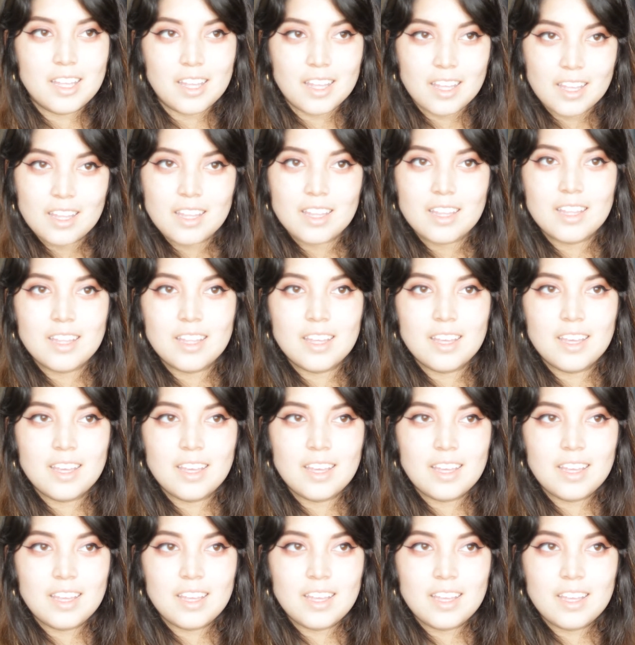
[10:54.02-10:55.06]

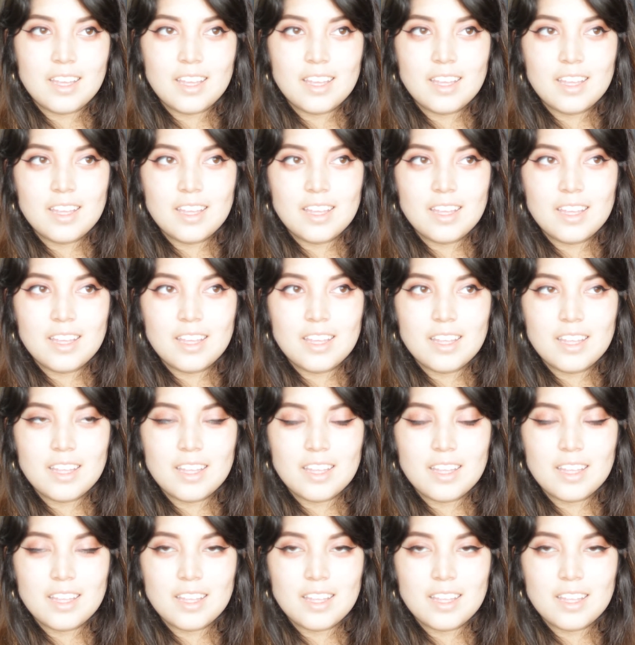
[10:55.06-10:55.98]
[no speech]